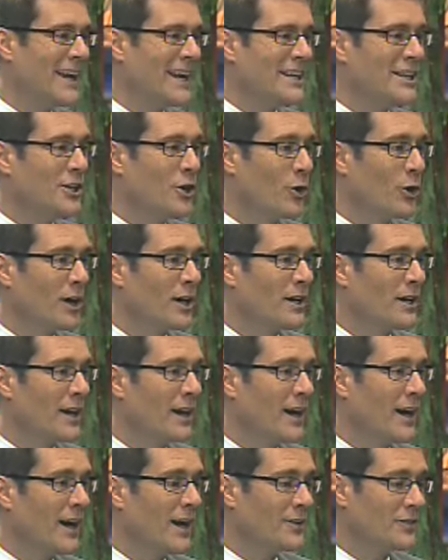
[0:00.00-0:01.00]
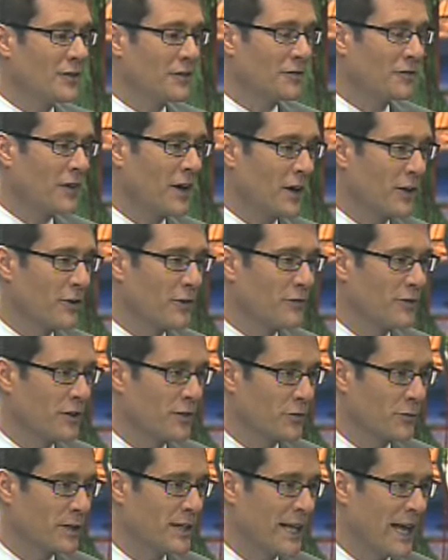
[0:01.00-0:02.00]
And you know what? as a father of a
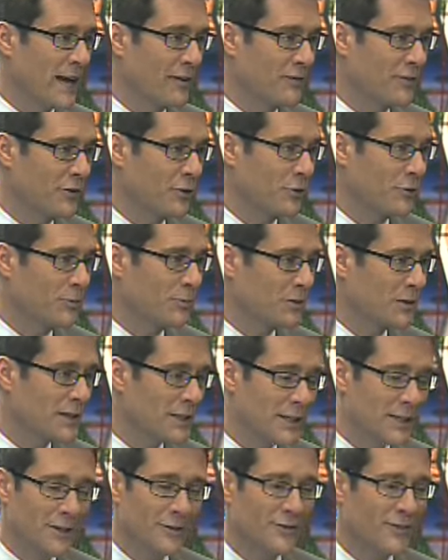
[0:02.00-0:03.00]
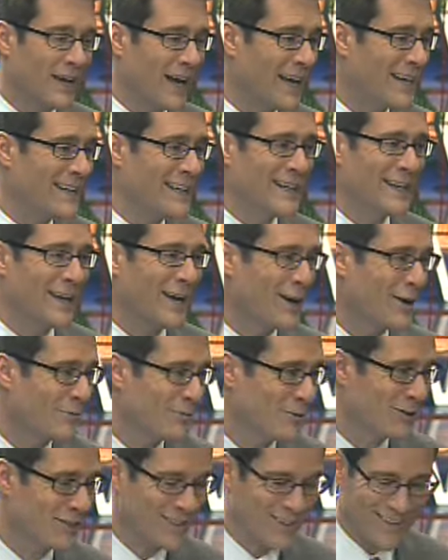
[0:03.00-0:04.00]
three and a half year old, please, mm -hmm. I need
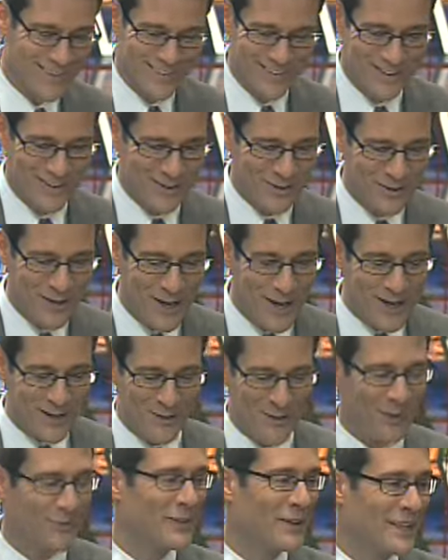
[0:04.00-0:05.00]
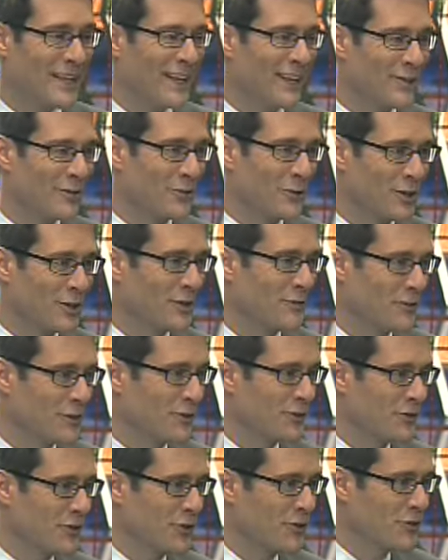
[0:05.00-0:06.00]
help with this. This is something that is really of
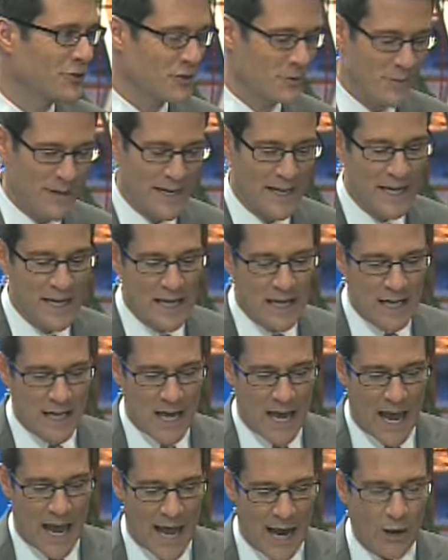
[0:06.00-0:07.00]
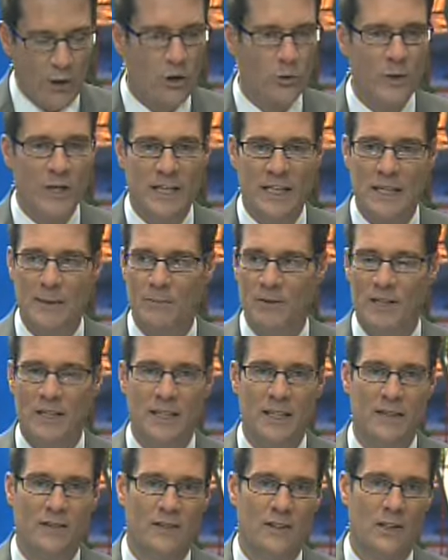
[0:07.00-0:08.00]
concern to me. Mm -hmm. How can we keep the
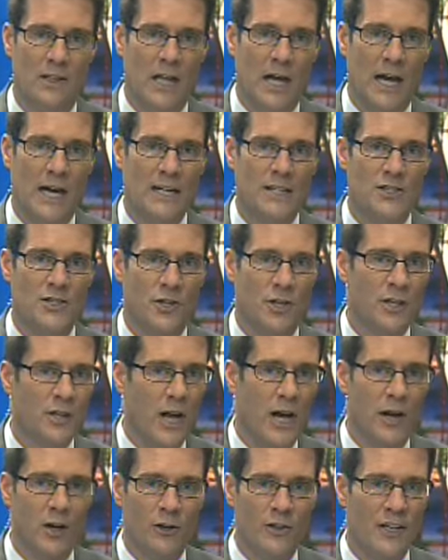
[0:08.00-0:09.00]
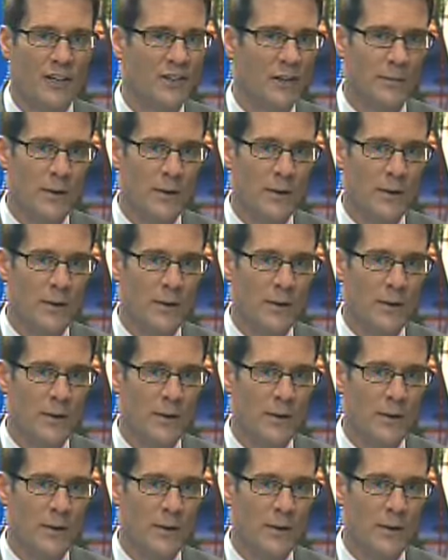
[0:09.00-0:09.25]
kids in line during the holidays?